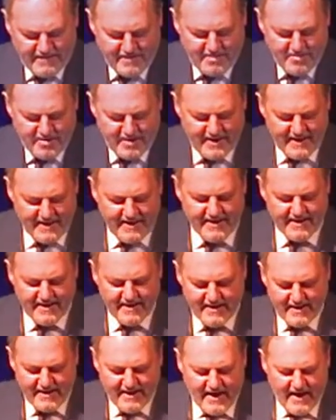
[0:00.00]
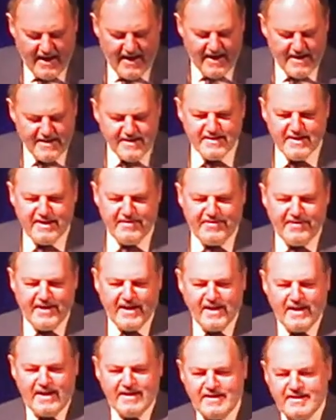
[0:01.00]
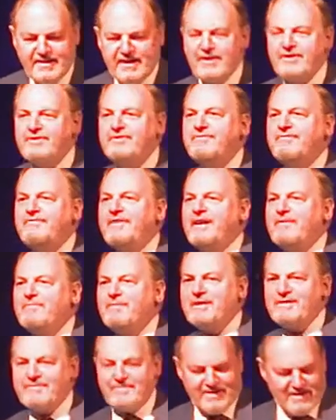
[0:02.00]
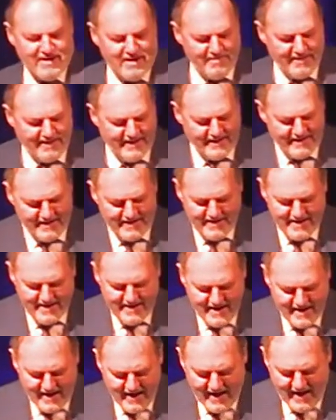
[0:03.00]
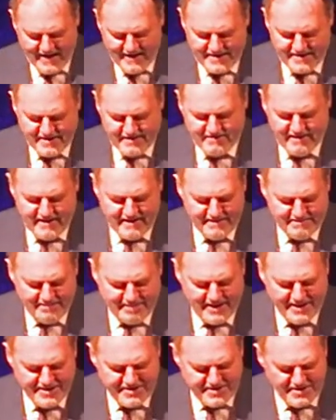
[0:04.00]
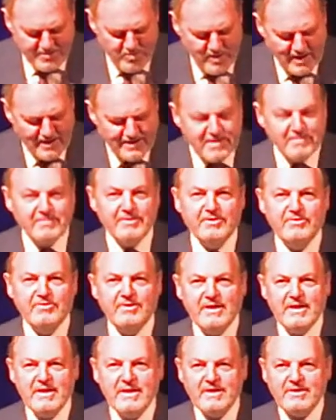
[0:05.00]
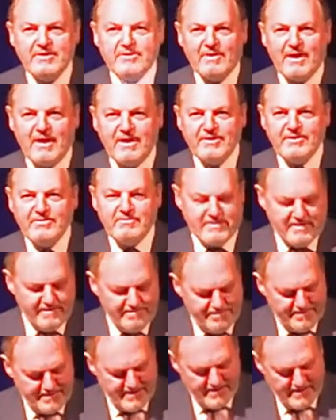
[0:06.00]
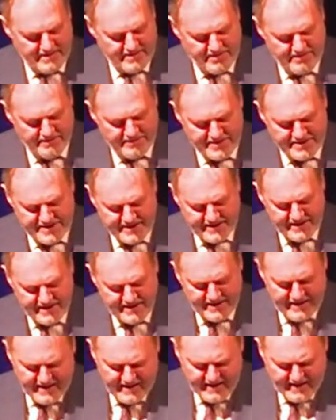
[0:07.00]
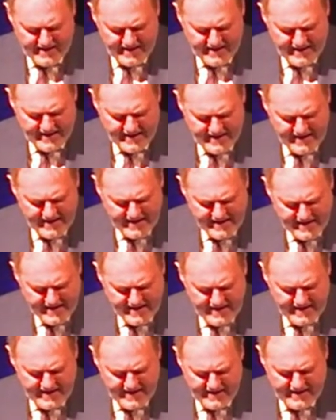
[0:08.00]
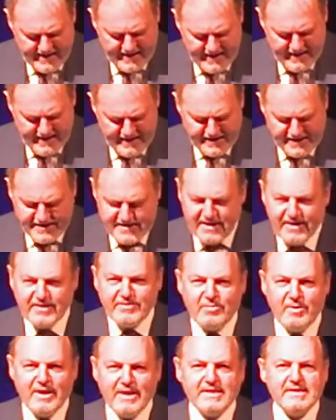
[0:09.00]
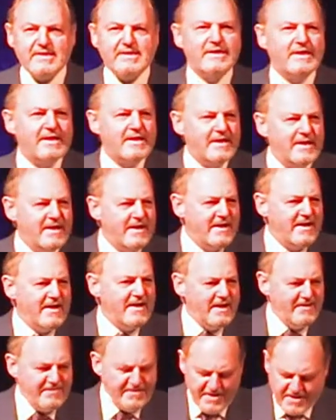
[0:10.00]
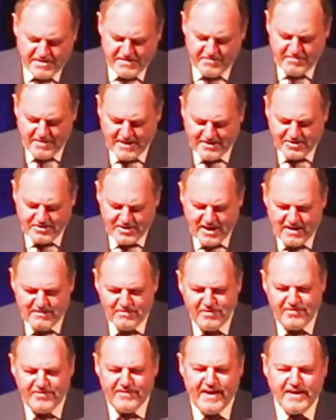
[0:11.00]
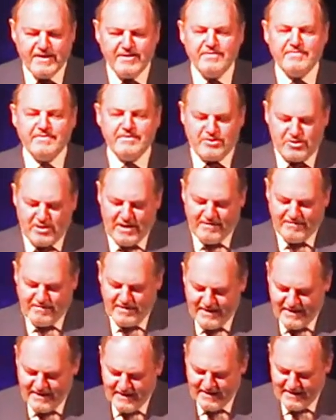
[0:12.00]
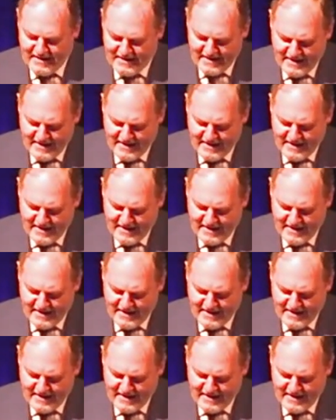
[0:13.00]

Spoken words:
everybody, and thank you very much for coming. And it's a great pleasure to welcome you to our UKIP conference in Torquay in the southwest. For those of you who had to travel, thank you for travelling,